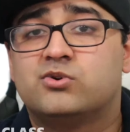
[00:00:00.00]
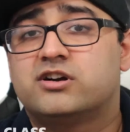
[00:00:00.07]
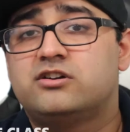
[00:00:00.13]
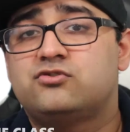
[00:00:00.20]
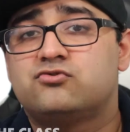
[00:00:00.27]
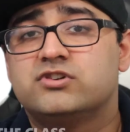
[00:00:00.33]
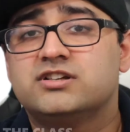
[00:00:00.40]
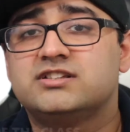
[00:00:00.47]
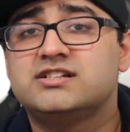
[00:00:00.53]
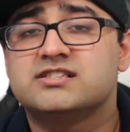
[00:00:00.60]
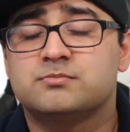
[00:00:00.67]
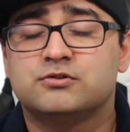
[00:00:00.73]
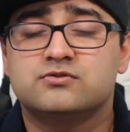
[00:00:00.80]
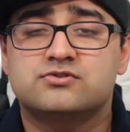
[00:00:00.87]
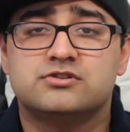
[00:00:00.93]
weren't really
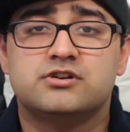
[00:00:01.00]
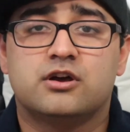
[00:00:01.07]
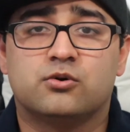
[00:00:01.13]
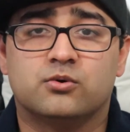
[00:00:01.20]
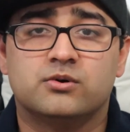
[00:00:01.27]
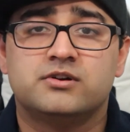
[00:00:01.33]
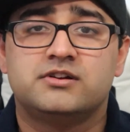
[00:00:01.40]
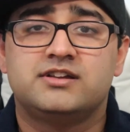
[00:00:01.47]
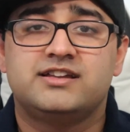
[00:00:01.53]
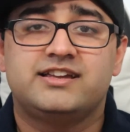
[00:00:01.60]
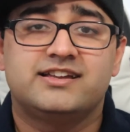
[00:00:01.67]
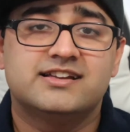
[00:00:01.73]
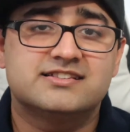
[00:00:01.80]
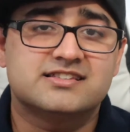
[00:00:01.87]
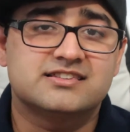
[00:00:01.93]
supposed to know.
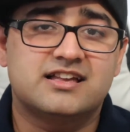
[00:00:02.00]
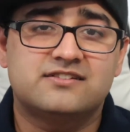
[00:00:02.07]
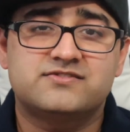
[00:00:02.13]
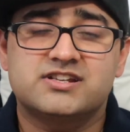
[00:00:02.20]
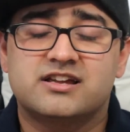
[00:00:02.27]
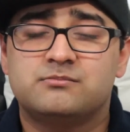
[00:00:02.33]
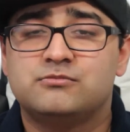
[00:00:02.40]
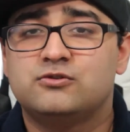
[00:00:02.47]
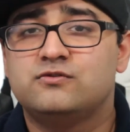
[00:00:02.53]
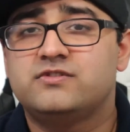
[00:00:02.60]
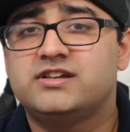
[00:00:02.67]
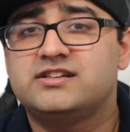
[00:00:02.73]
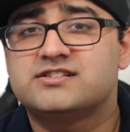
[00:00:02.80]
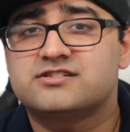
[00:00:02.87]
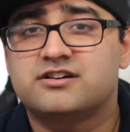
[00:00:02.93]
It's a Lifetime
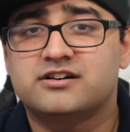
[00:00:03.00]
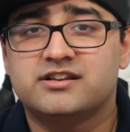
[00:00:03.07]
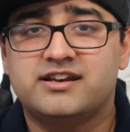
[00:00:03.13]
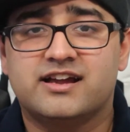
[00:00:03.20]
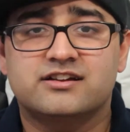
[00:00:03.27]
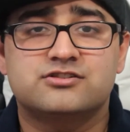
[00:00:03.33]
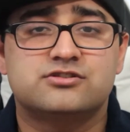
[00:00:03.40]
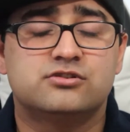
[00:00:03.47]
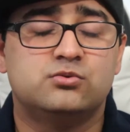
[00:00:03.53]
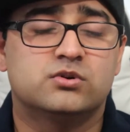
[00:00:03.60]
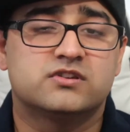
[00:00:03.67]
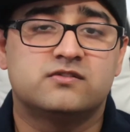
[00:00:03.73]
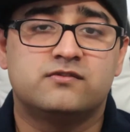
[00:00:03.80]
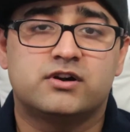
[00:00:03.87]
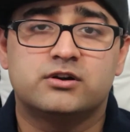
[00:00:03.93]
movie, it starred an actor who
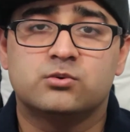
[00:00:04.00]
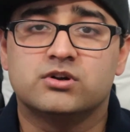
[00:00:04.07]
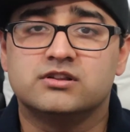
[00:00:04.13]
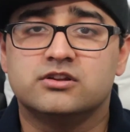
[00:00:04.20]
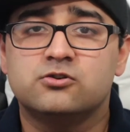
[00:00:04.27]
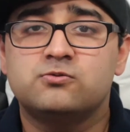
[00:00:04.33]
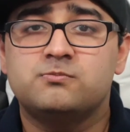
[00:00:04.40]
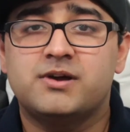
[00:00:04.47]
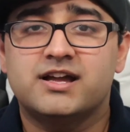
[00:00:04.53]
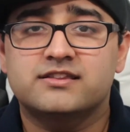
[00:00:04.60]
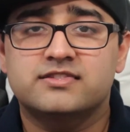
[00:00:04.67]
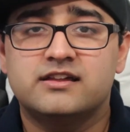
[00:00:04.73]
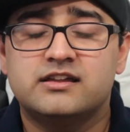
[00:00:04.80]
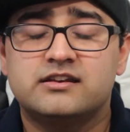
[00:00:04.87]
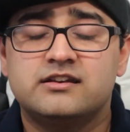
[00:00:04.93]
wasn't very well known
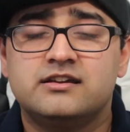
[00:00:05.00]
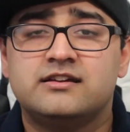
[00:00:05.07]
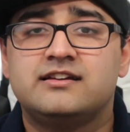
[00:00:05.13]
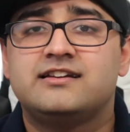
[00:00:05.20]
back then,